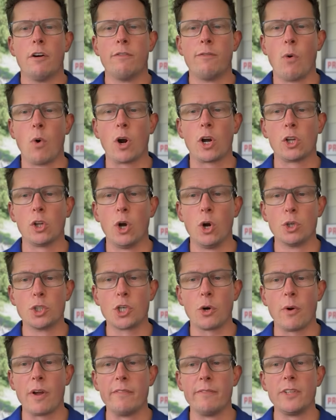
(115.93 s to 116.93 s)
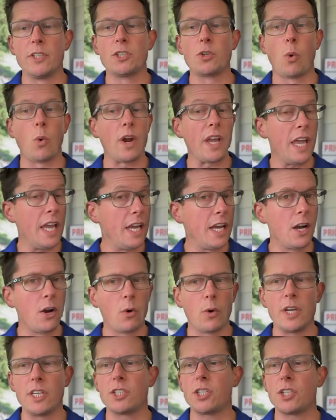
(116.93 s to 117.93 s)
Foreclosure inventory
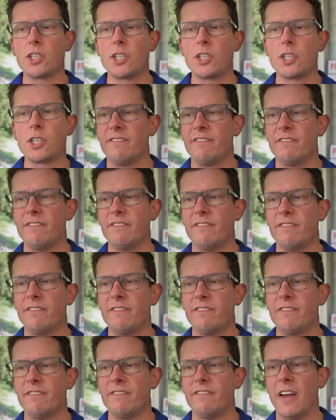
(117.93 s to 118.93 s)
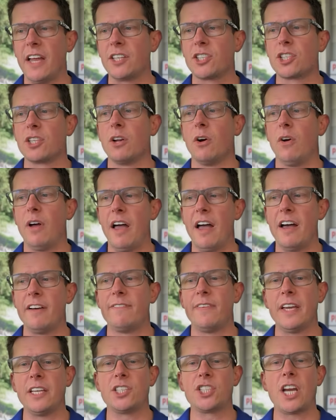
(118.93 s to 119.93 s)
increased across the conventional
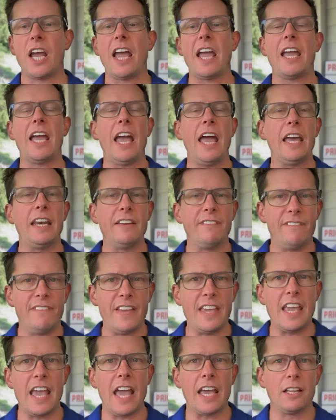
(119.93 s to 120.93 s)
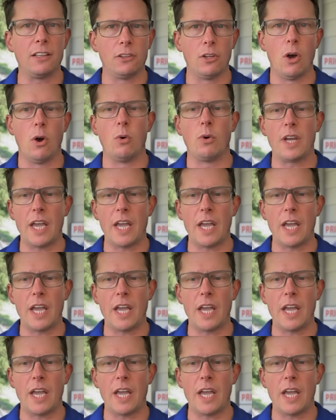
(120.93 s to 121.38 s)
FHA and VA loan